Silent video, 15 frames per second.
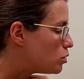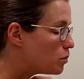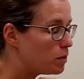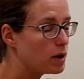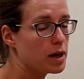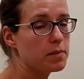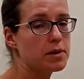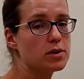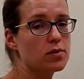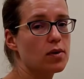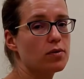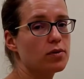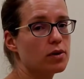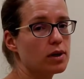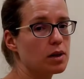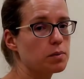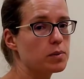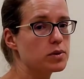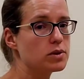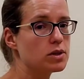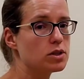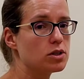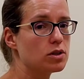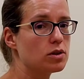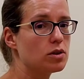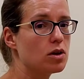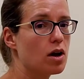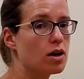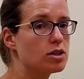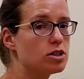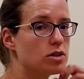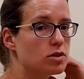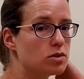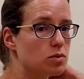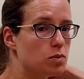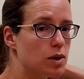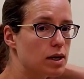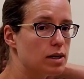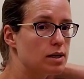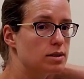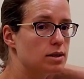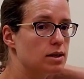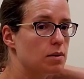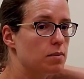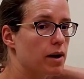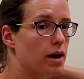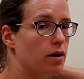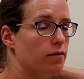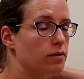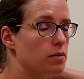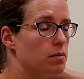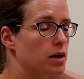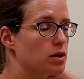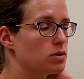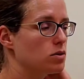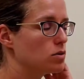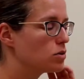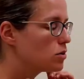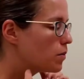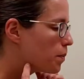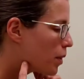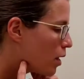blame as well for that position, not just weakness in the back of the muscles.